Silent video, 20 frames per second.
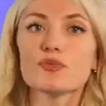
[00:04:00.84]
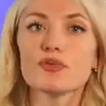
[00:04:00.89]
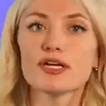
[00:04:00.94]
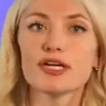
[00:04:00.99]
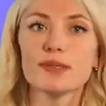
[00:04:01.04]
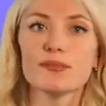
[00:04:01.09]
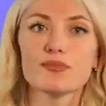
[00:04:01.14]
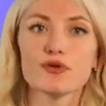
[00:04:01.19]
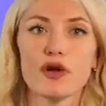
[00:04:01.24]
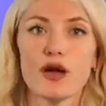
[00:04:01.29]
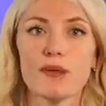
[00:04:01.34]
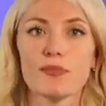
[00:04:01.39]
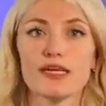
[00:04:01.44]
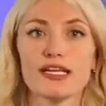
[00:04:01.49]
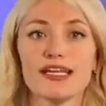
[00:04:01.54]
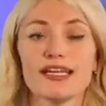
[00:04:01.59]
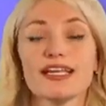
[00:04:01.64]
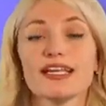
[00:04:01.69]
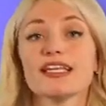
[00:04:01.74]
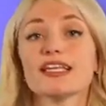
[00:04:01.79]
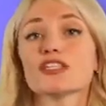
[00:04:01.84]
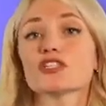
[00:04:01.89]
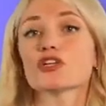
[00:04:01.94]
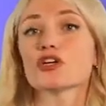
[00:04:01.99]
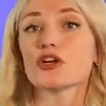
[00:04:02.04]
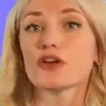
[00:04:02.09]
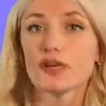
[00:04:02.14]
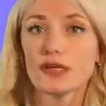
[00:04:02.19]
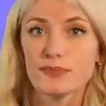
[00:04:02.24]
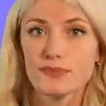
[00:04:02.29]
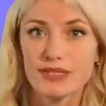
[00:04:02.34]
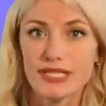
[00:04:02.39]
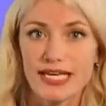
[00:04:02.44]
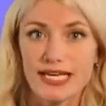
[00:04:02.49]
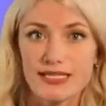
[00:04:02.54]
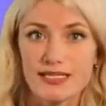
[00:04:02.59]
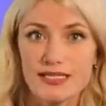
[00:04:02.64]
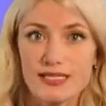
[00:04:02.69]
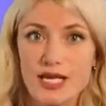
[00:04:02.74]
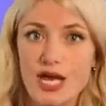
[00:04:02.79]
pretty prominent in his current
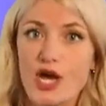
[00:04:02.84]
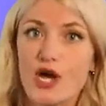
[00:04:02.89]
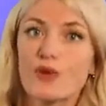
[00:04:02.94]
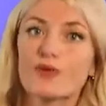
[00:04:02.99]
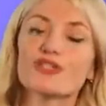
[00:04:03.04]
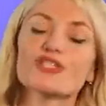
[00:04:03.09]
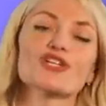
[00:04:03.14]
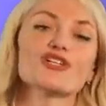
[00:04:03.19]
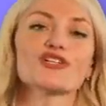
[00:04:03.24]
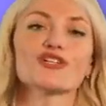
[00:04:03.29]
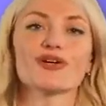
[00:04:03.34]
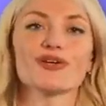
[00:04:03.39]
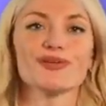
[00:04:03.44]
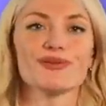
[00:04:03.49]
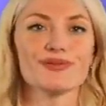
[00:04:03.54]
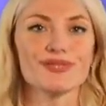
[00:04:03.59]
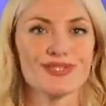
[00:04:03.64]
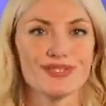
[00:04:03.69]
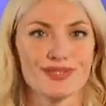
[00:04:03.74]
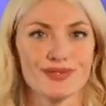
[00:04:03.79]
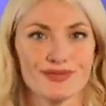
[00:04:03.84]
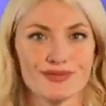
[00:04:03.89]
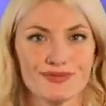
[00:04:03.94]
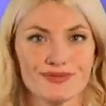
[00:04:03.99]
place, which I'll show you soon.